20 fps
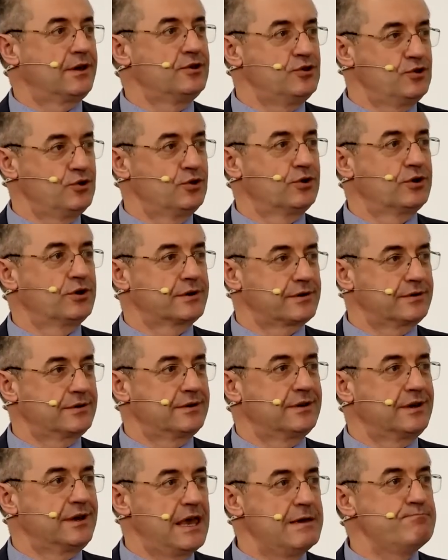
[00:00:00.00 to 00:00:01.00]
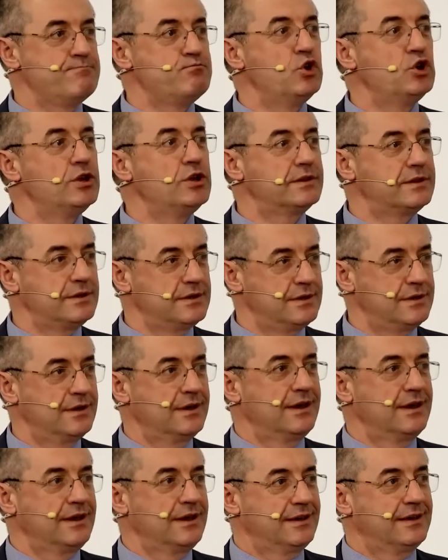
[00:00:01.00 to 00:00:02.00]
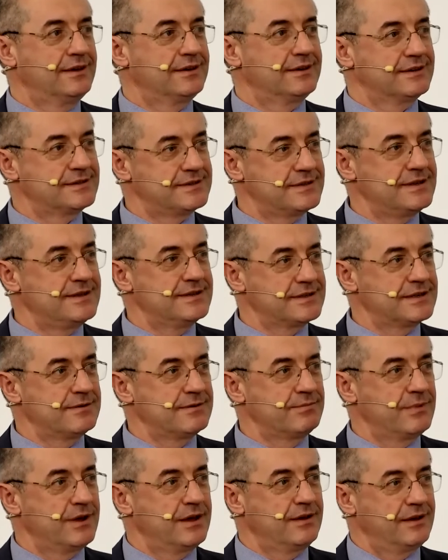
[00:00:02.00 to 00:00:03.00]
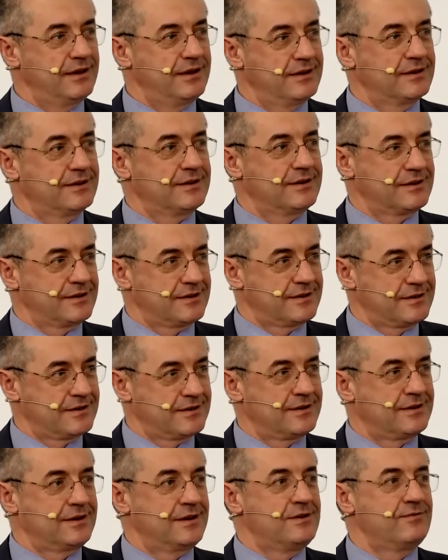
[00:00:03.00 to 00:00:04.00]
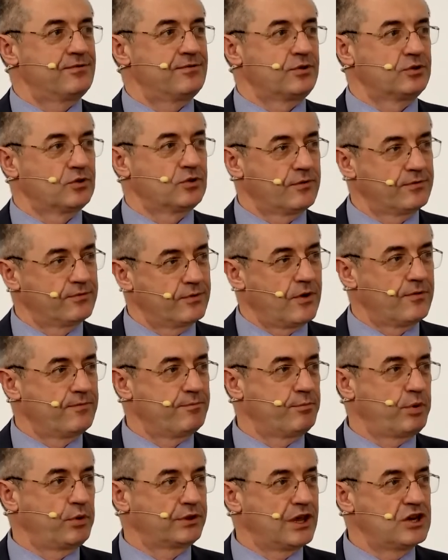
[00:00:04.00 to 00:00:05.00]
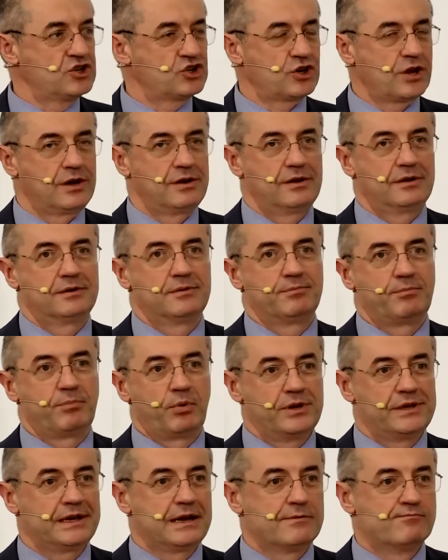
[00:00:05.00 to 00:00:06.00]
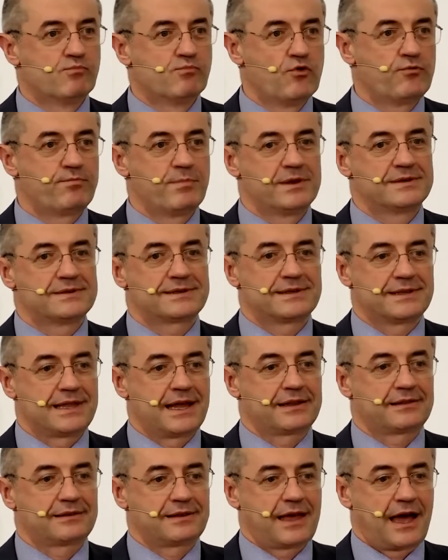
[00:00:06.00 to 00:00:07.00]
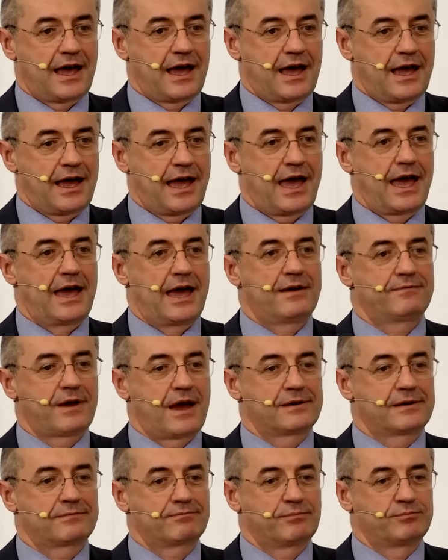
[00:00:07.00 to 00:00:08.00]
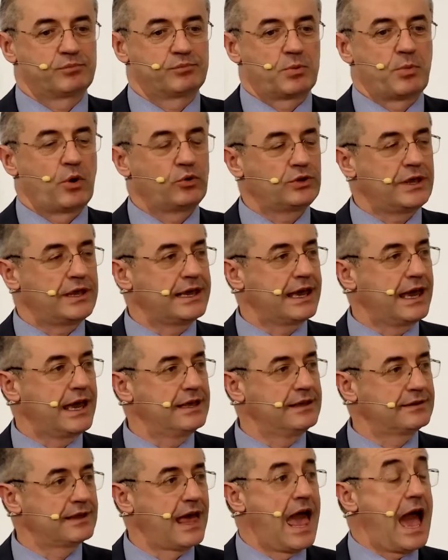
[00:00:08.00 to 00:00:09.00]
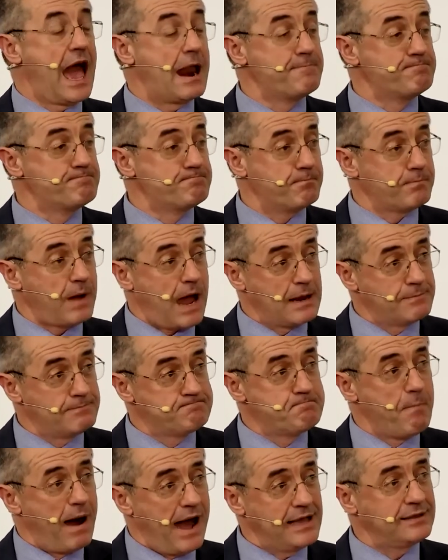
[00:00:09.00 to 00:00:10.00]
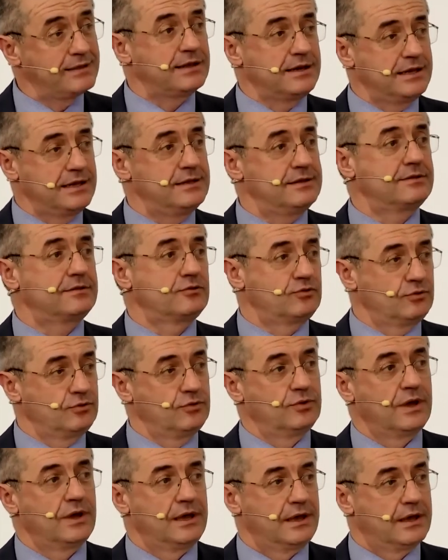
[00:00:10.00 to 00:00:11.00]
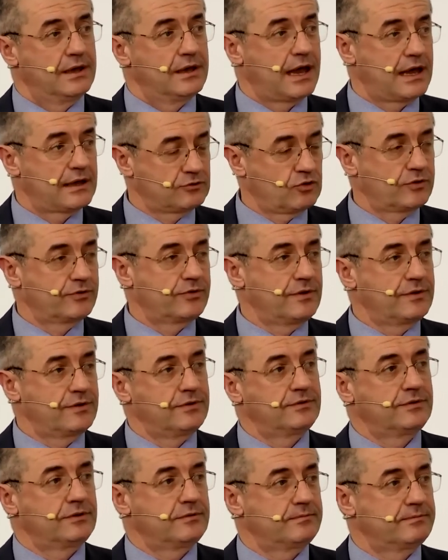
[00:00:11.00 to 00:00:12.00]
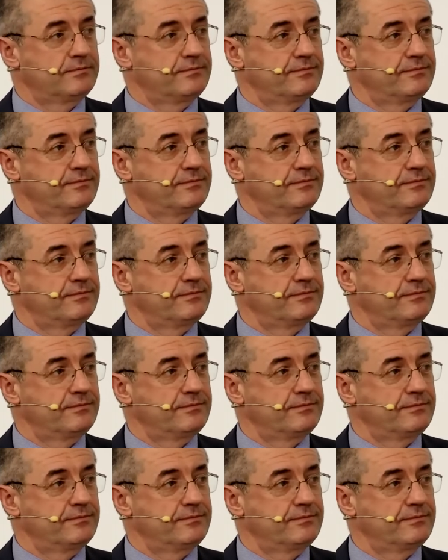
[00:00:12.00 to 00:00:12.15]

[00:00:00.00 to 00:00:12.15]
your immunity system in front of potential political movements that are promoting hate and might lead to atrocities.